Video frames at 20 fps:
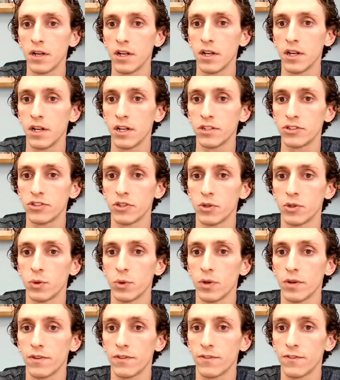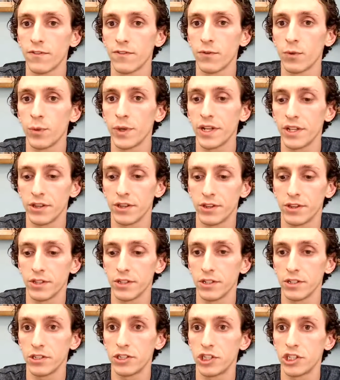So with
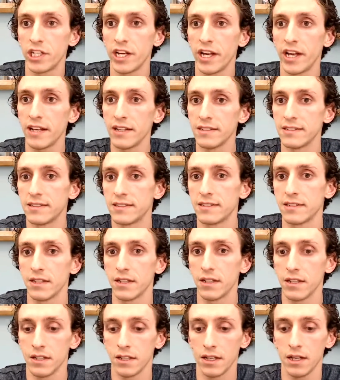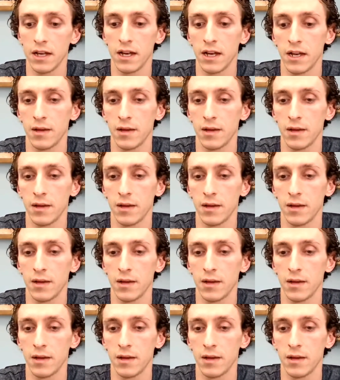Chase, with